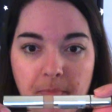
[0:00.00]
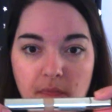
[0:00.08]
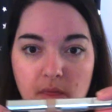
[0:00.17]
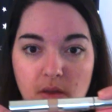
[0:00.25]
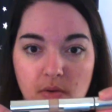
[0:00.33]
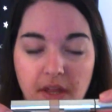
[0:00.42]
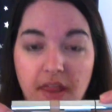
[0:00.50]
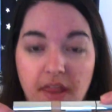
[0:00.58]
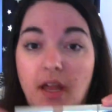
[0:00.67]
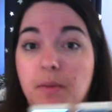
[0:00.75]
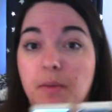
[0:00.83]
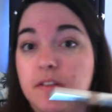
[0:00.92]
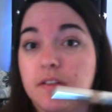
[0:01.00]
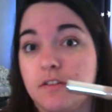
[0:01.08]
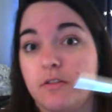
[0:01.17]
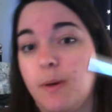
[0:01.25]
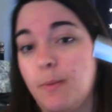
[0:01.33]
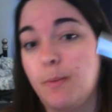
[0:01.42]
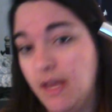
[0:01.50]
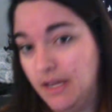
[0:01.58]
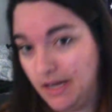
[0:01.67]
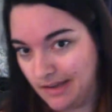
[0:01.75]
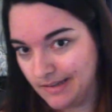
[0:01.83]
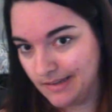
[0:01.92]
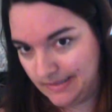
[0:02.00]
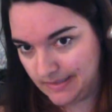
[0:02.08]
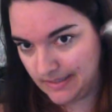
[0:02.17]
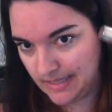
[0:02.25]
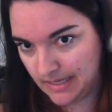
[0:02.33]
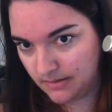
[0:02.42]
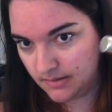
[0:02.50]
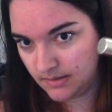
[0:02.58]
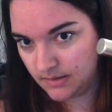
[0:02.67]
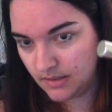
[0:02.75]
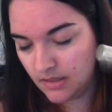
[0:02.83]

The only thing I'm concerned about panning is this.